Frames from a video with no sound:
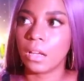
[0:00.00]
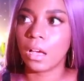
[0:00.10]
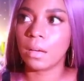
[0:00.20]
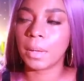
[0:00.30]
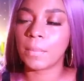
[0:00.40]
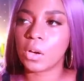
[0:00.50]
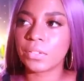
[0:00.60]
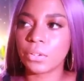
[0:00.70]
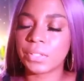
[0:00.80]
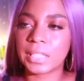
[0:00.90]
Um, I'm
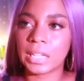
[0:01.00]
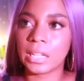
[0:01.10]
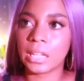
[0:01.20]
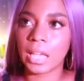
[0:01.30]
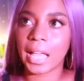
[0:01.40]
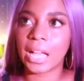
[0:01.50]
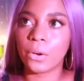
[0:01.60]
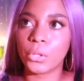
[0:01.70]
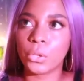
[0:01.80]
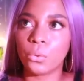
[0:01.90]
also seeing
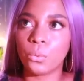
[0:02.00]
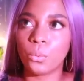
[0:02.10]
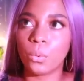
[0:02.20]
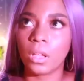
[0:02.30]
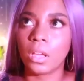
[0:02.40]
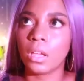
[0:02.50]
how you